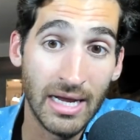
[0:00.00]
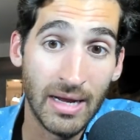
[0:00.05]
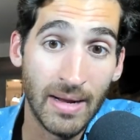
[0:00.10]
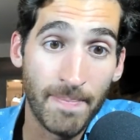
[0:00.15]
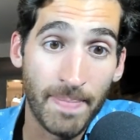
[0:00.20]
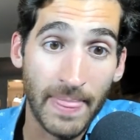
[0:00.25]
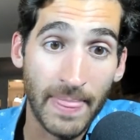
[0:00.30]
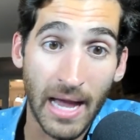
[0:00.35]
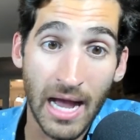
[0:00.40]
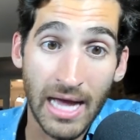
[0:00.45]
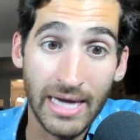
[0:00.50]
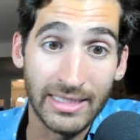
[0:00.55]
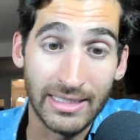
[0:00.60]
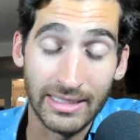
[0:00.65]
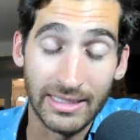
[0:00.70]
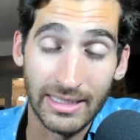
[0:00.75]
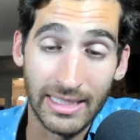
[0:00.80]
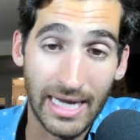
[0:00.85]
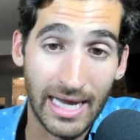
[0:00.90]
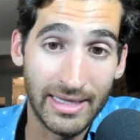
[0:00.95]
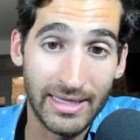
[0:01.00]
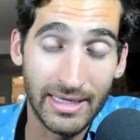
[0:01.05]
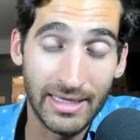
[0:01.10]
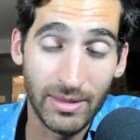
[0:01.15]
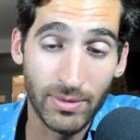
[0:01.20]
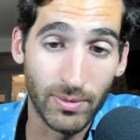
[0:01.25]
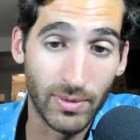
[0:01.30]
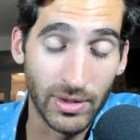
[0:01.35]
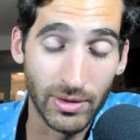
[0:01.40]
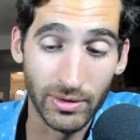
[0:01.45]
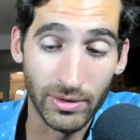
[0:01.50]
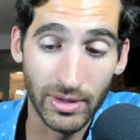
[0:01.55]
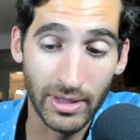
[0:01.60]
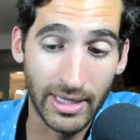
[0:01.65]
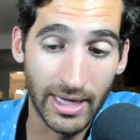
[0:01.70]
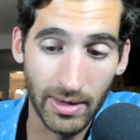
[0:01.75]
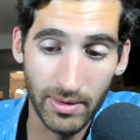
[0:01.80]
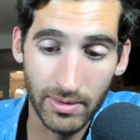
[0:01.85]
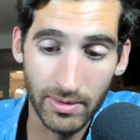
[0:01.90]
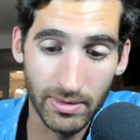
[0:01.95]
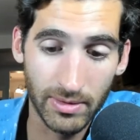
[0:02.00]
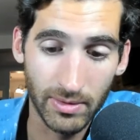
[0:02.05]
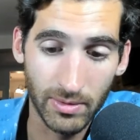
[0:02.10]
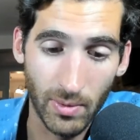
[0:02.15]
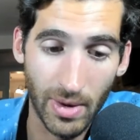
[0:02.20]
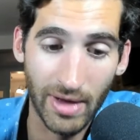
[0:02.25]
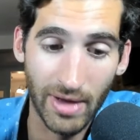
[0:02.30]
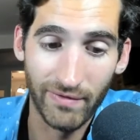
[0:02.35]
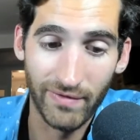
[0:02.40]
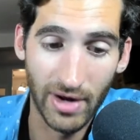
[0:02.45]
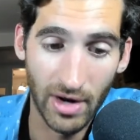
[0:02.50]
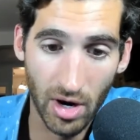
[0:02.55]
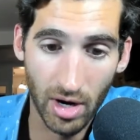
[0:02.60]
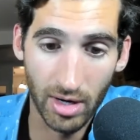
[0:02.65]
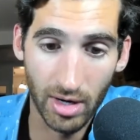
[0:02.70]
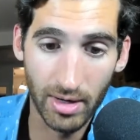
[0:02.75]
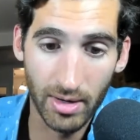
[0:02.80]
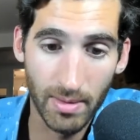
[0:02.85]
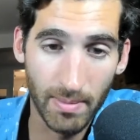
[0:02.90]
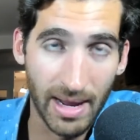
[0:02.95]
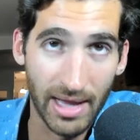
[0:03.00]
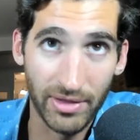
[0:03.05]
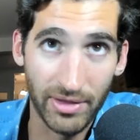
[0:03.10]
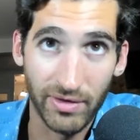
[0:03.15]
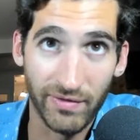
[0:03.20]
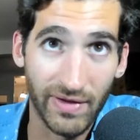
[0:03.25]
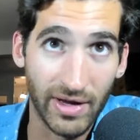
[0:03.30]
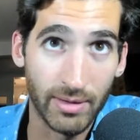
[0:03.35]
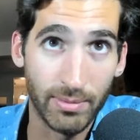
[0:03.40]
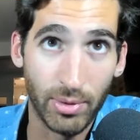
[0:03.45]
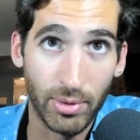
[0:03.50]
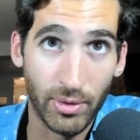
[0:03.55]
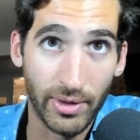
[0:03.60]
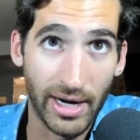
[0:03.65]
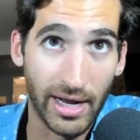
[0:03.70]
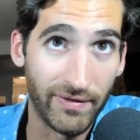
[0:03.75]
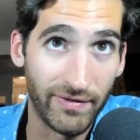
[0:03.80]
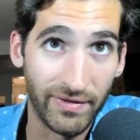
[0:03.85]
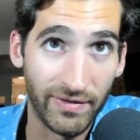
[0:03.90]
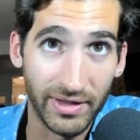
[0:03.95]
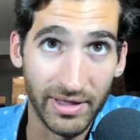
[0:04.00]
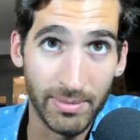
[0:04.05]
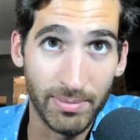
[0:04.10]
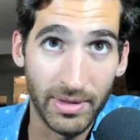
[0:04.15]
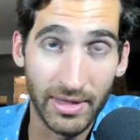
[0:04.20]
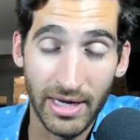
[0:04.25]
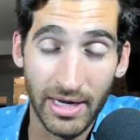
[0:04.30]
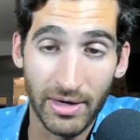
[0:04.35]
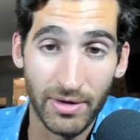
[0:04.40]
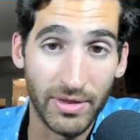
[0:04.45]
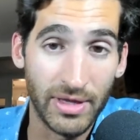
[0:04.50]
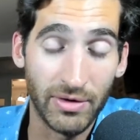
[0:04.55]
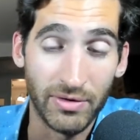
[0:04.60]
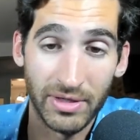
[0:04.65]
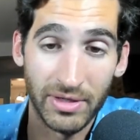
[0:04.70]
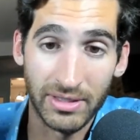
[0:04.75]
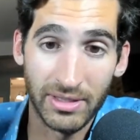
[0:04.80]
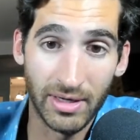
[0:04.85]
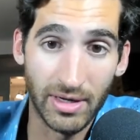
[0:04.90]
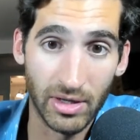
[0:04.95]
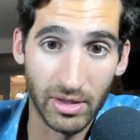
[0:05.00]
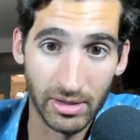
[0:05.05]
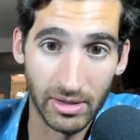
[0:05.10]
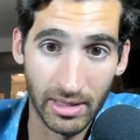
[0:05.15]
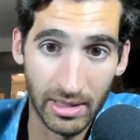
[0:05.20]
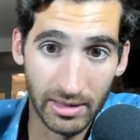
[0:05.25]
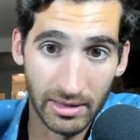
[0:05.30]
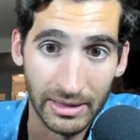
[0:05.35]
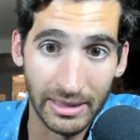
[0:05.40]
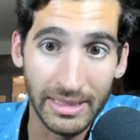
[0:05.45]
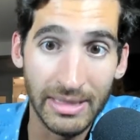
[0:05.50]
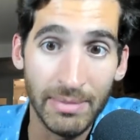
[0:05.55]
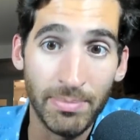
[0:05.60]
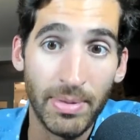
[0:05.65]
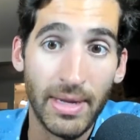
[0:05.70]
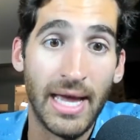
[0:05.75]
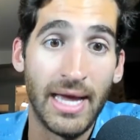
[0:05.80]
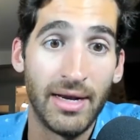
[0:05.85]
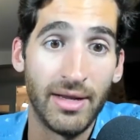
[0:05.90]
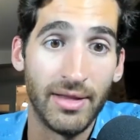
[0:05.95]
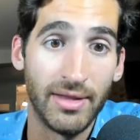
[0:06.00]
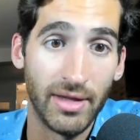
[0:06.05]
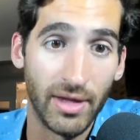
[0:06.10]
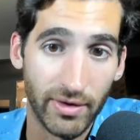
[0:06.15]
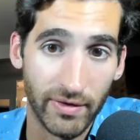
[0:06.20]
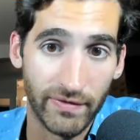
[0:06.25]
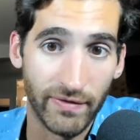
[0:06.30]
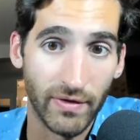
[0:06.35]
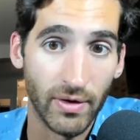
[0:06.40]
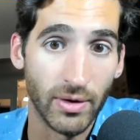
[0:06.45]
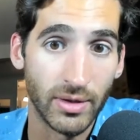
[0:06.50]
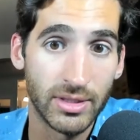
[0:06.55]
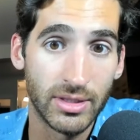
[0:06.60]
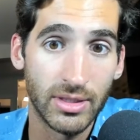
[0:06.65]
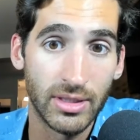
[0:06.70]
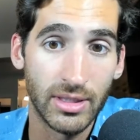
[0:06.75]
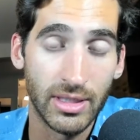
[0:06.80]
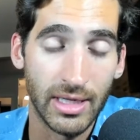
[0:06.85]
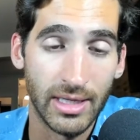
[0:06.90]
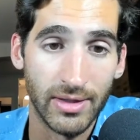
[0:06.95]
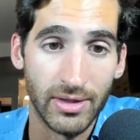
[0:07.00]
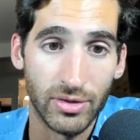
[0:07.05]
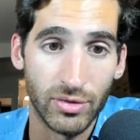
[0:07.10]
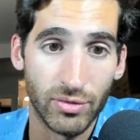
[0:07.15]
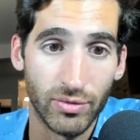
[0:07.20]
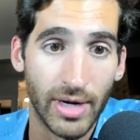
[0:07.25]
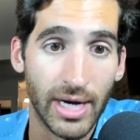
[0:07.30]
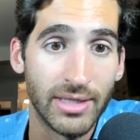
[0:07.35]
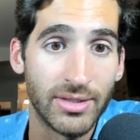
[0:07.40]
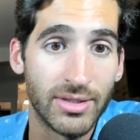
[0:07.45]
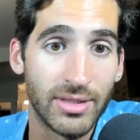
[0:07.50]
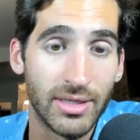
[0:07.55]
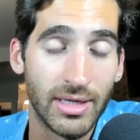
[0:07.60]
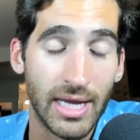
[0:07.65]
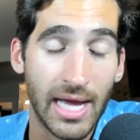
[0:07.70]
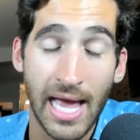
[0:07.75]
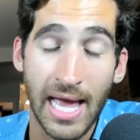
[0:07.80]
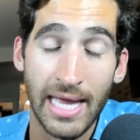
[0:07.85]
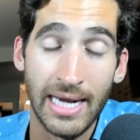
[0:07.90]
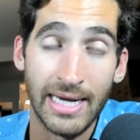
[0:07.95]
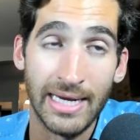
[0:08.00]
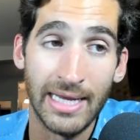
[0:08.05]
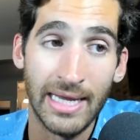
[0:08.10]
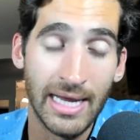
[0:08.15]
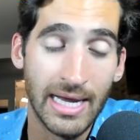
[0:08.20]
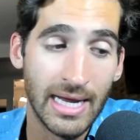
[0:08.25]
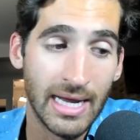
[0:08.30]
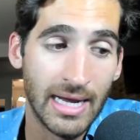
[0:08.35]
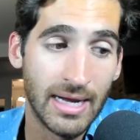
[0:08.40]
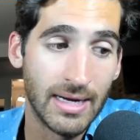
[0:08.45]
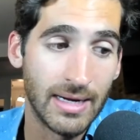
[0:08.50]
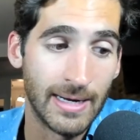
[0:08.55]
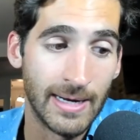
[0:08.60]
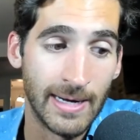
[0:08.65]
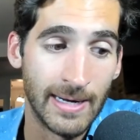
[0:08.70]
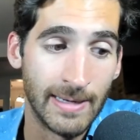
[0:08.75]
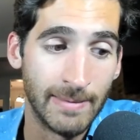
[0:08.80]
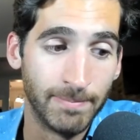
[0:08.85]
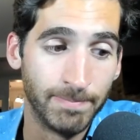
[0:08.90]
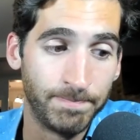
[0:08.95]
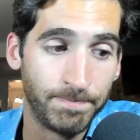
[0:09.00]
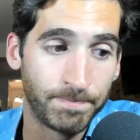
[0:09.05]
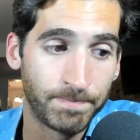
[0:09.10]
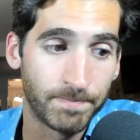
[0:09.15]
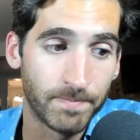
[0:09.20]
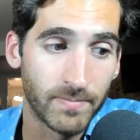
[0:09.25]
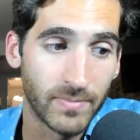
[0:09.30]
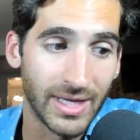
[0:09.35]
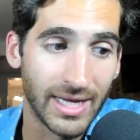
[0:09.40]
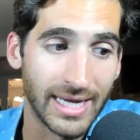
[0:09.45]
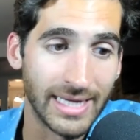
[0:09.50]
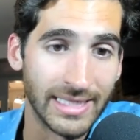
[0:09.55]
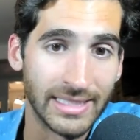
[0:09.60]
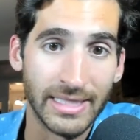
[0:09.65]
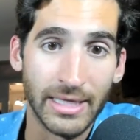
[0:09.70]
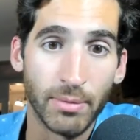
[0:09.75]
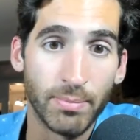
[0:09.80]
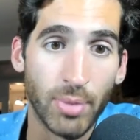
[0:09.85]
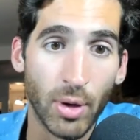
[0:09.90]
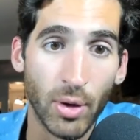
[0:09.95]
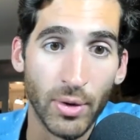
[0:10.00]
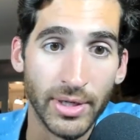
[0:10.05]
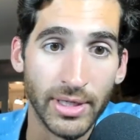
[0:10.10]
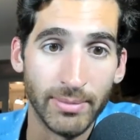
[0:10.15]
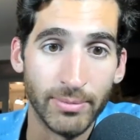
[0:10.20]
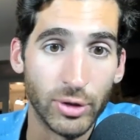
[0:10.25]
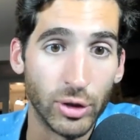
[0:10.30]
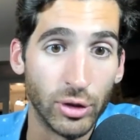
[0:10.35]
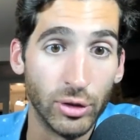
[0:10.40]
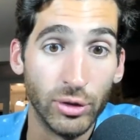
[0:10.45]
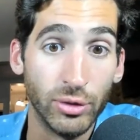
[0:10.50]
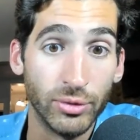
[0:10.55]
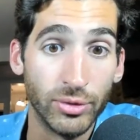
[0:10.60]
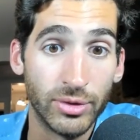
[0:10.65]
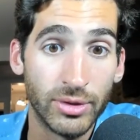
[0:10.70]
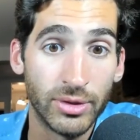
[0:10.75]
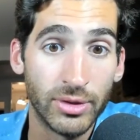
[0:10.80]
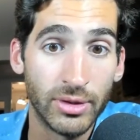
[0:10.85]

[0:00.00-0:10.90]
honestly, I think when you look at Wout Van Aert, Mathieu Van Der Poel, and Alaphilippe, they're a leap ahead of the other folks in this race. And it's their podium to lose.